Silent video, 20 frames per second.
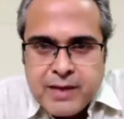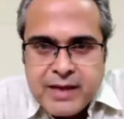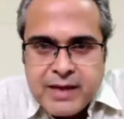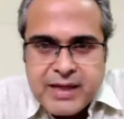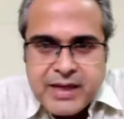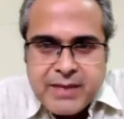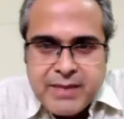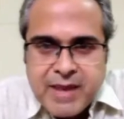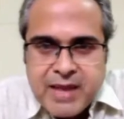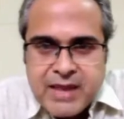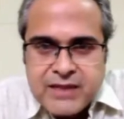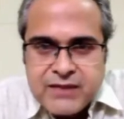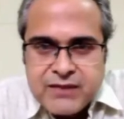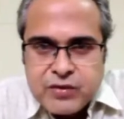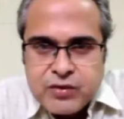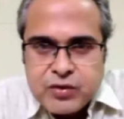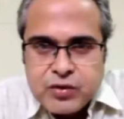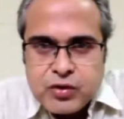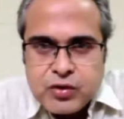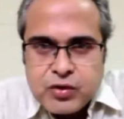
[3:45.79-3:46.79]
At NIMHANS
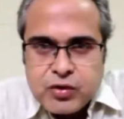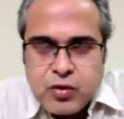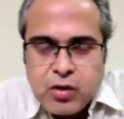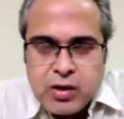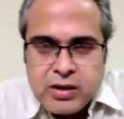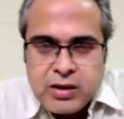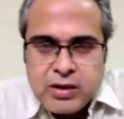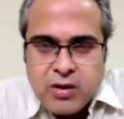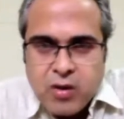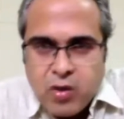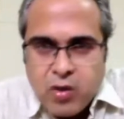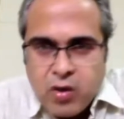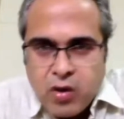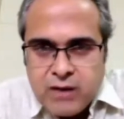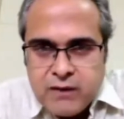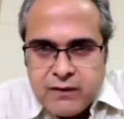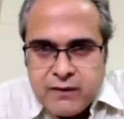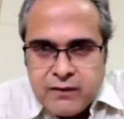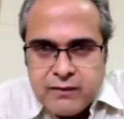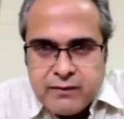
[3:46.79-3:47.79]
we used to call it the
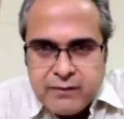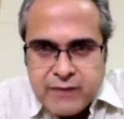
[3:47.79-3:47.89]
awl.